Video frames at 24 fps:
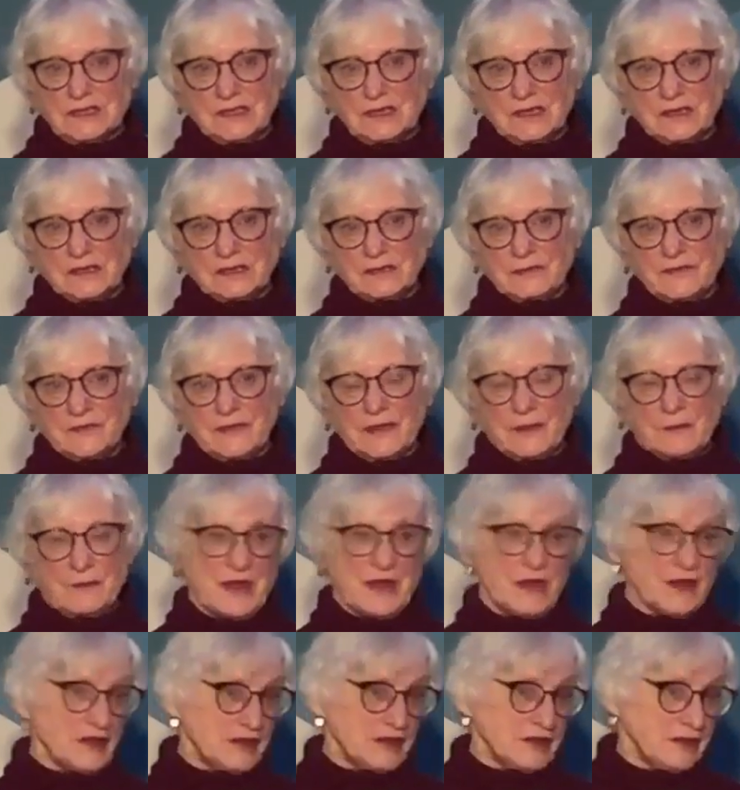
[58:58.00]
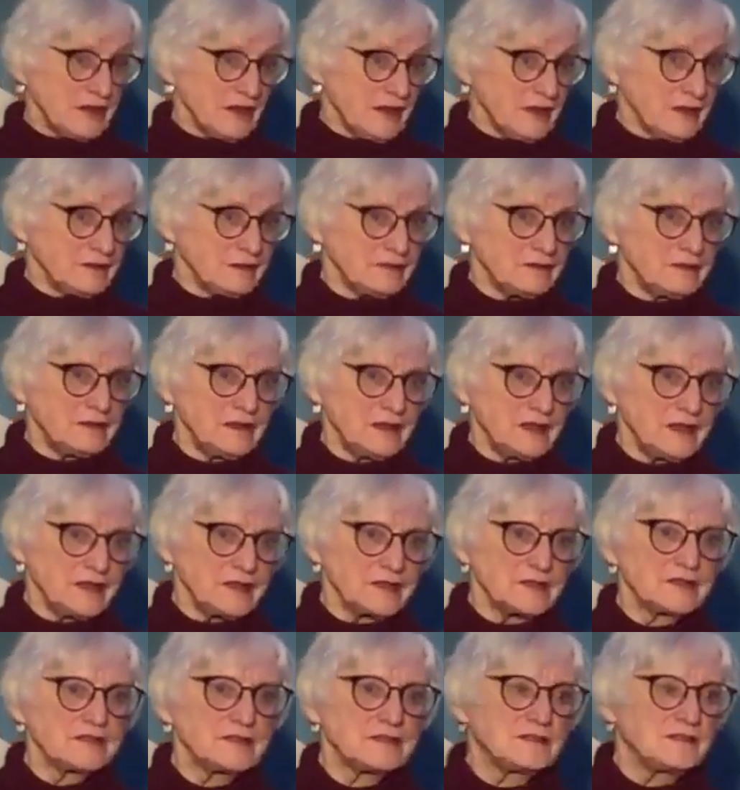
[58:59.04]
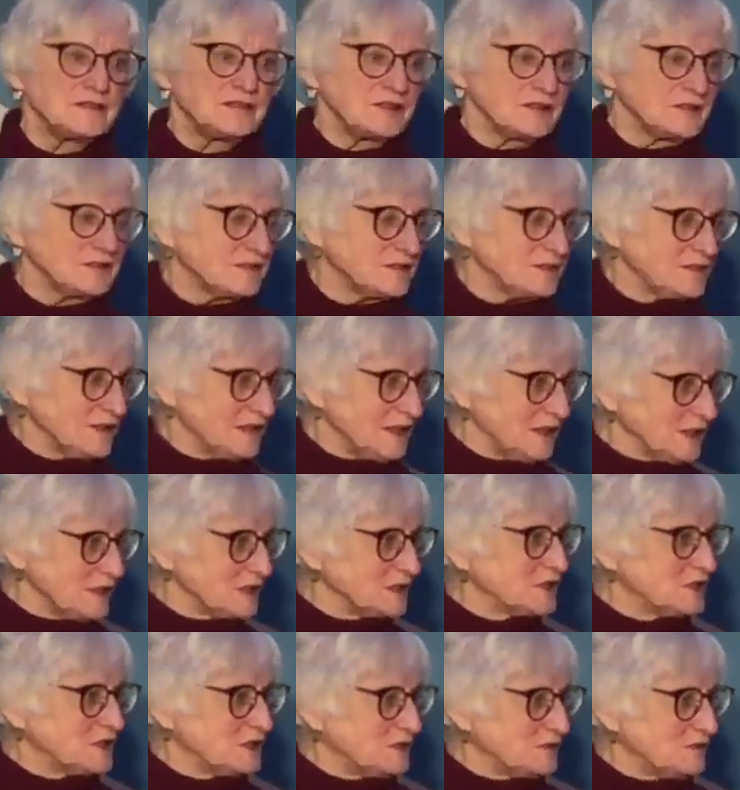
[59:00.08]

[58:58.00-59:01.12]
Um, they're married, and he's, just, he's